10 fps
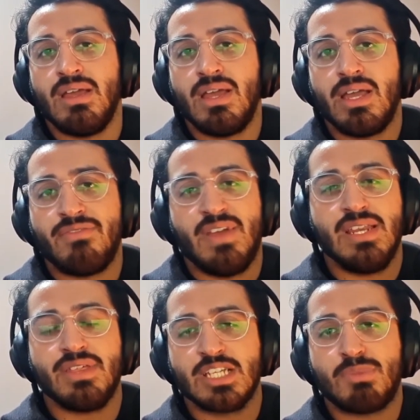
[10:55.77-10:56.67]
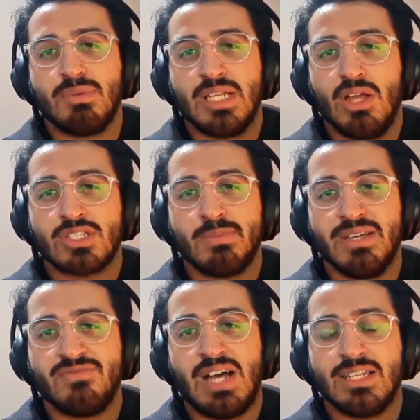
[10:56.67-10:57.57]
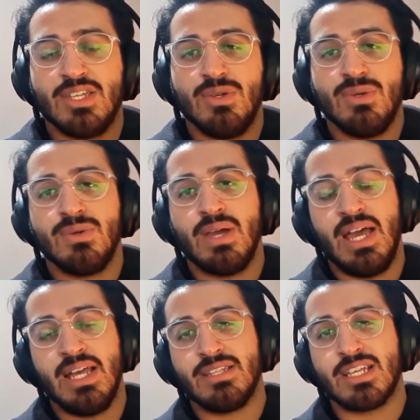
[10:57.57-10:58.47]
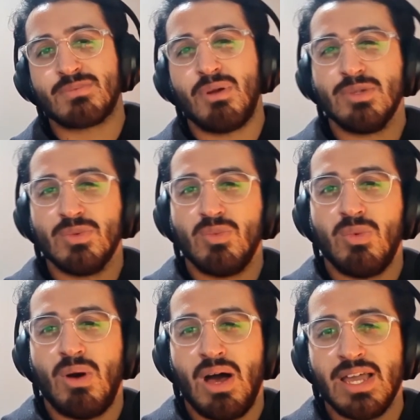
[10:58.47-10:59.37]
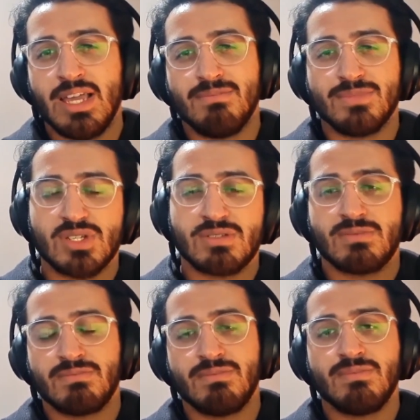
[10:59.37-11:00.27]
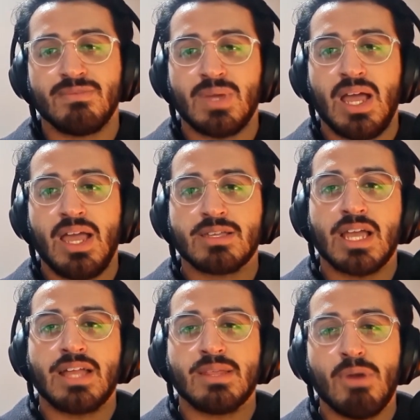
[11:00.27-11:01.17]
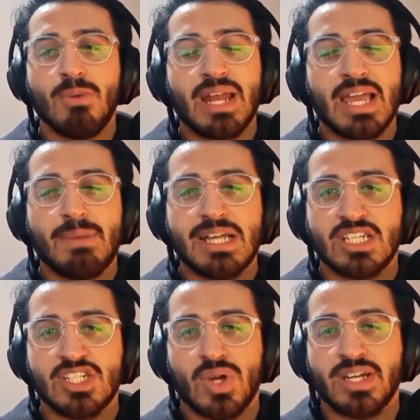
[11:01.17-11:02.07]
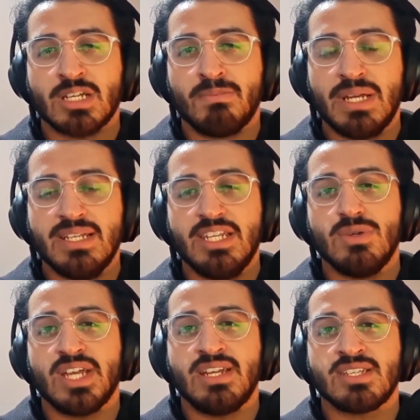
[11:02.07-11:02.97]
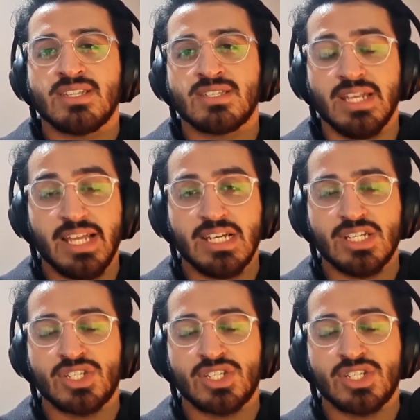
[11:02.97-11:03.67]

if anything, it's probably lost a bit of value, and that's probably why I'm just at the moment I am actually trying to complete Neo Genesis in English